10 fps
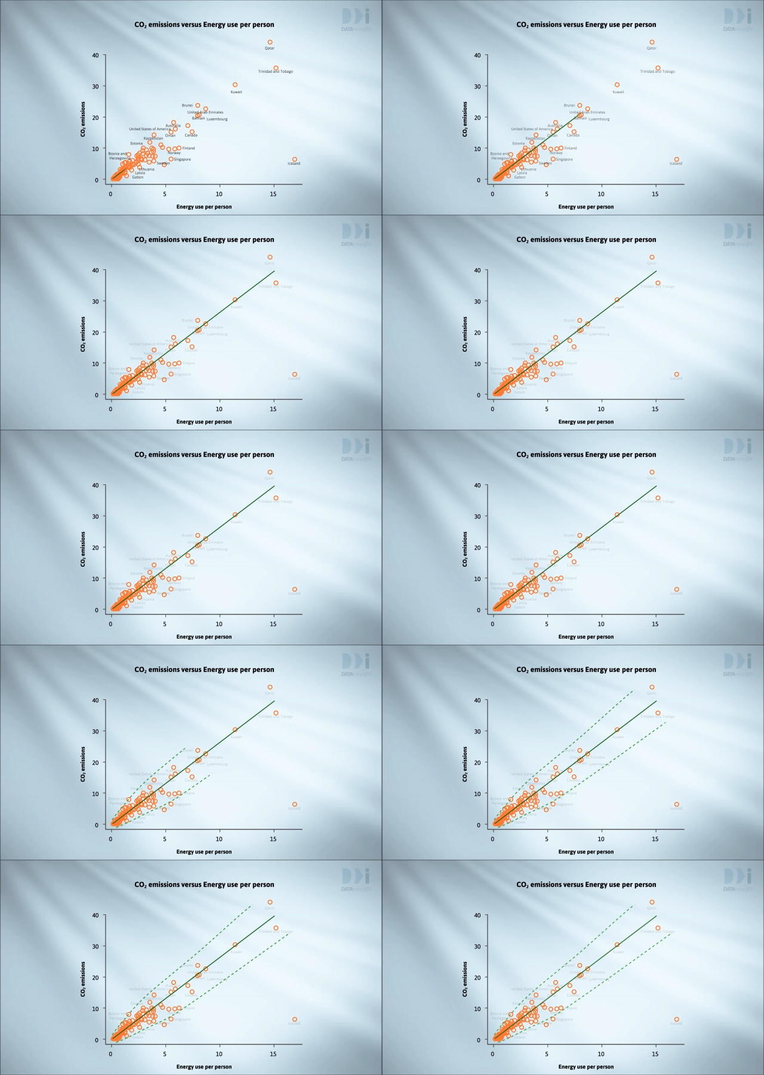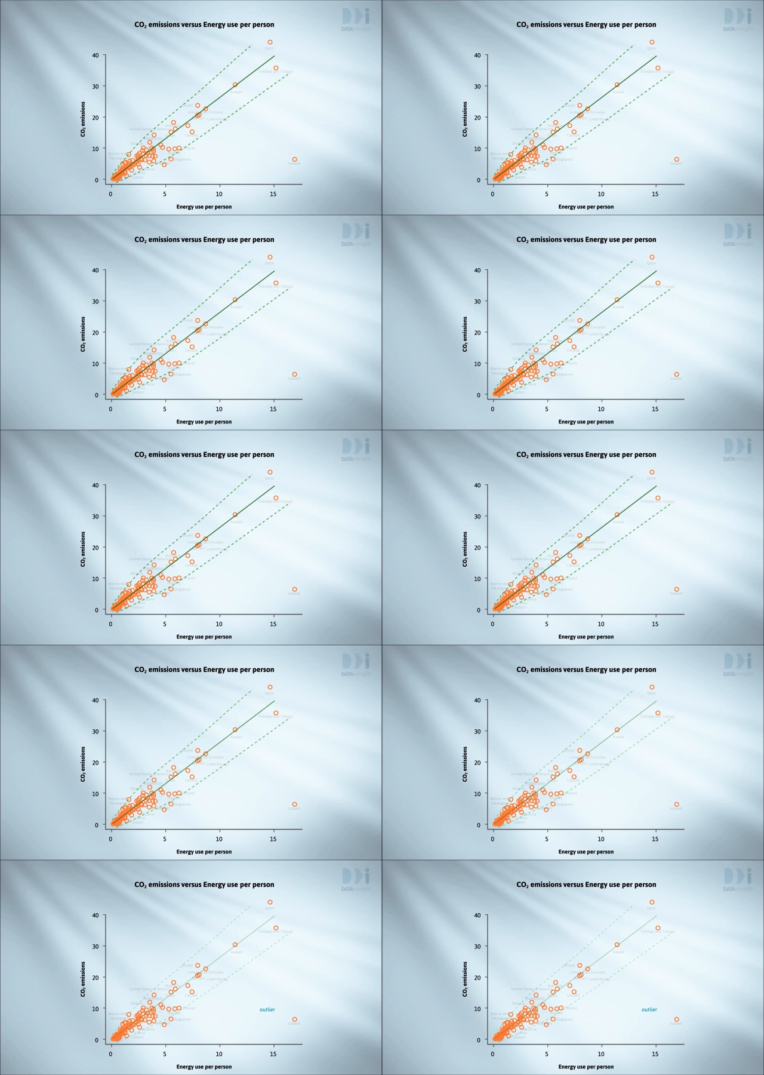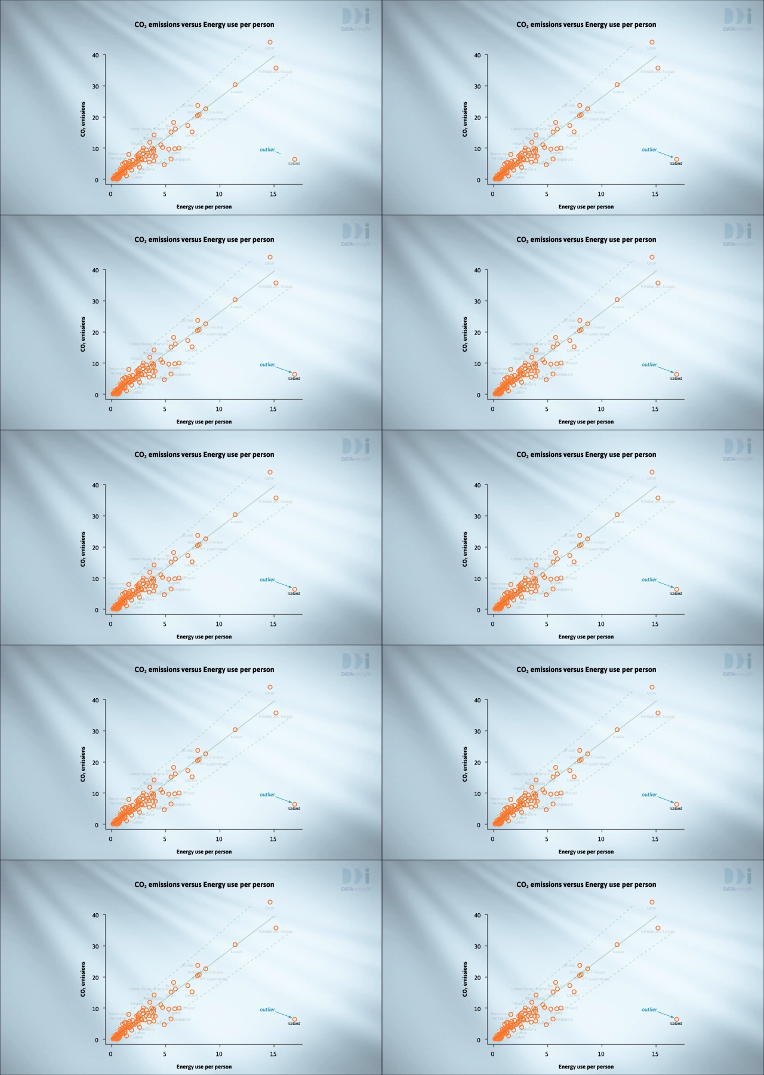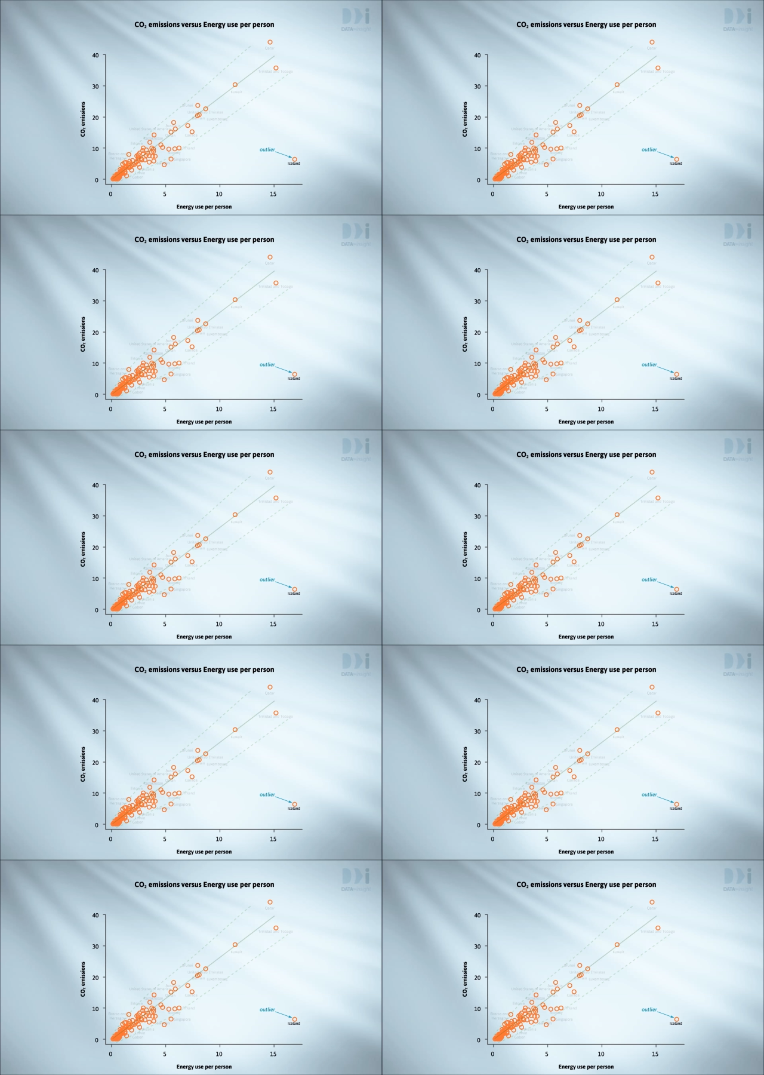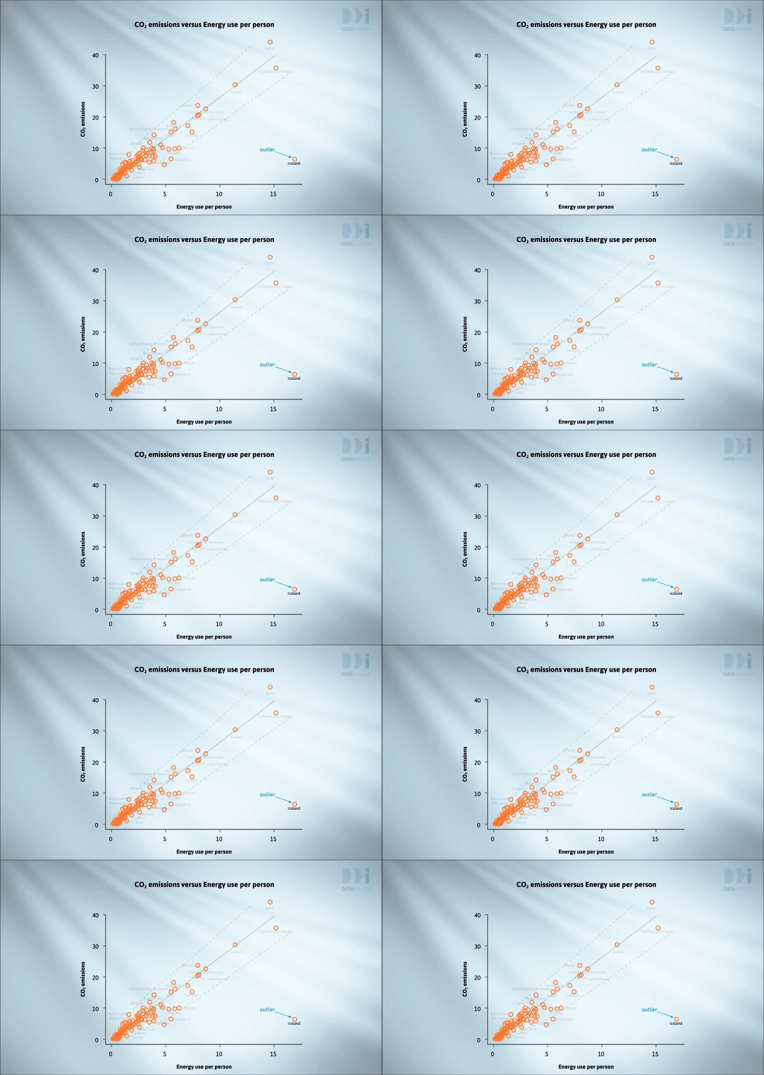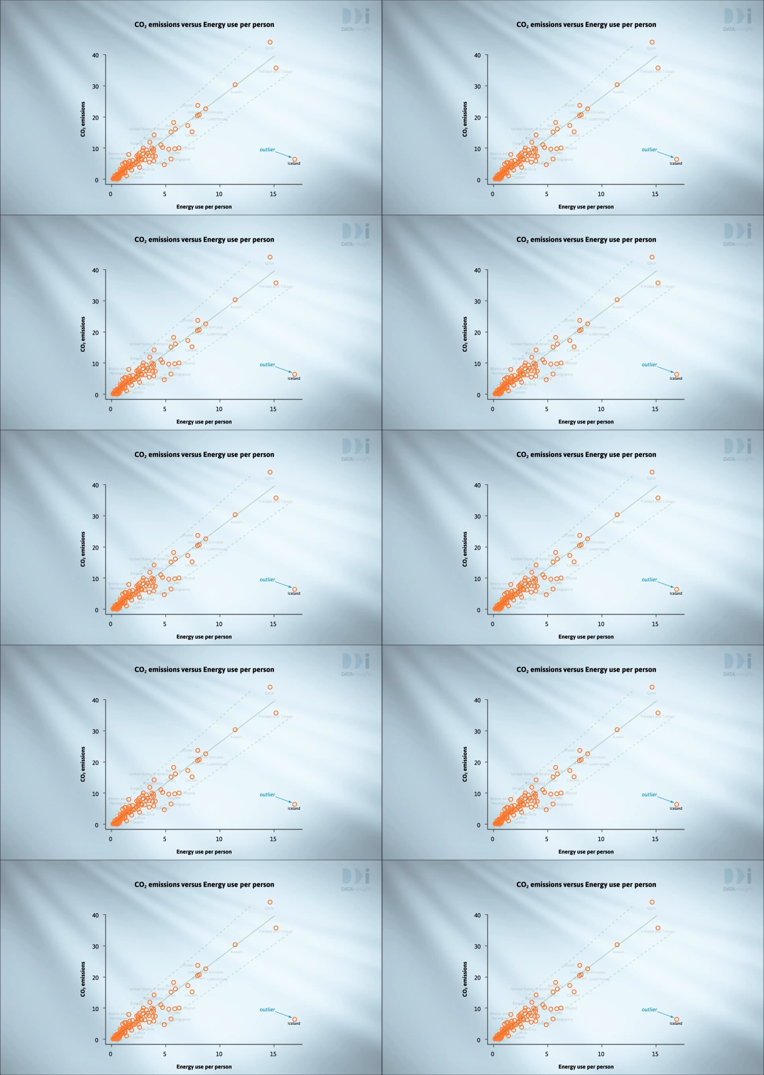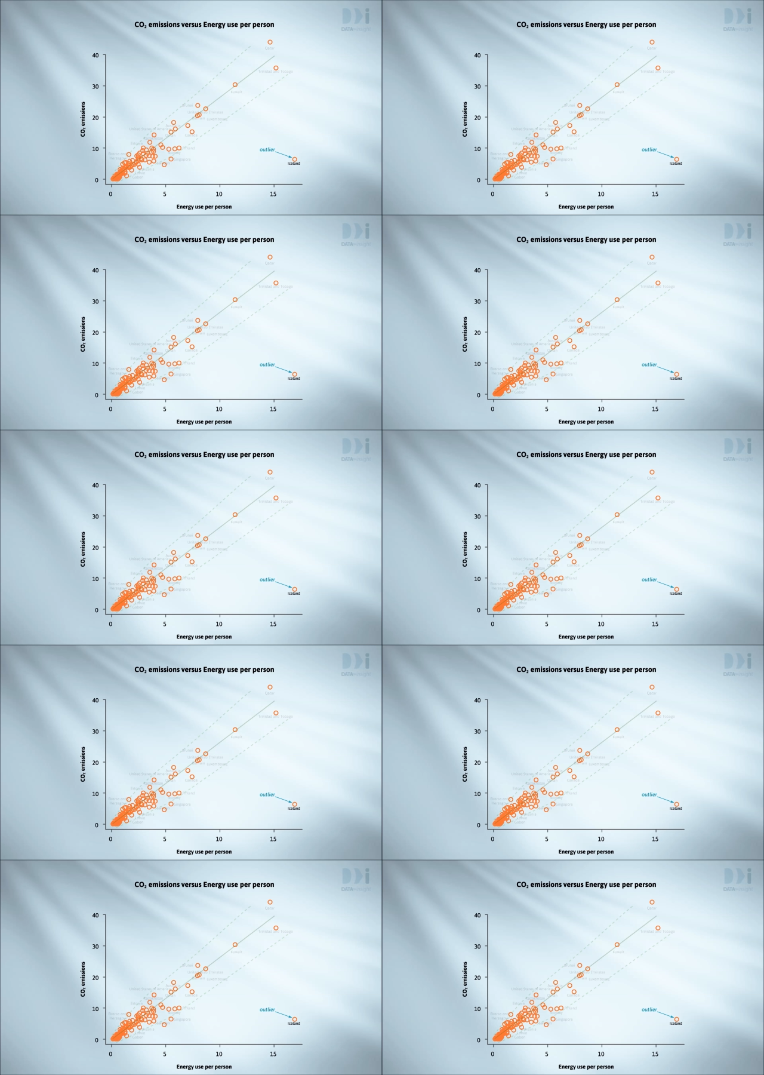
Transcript: (no speaker visible)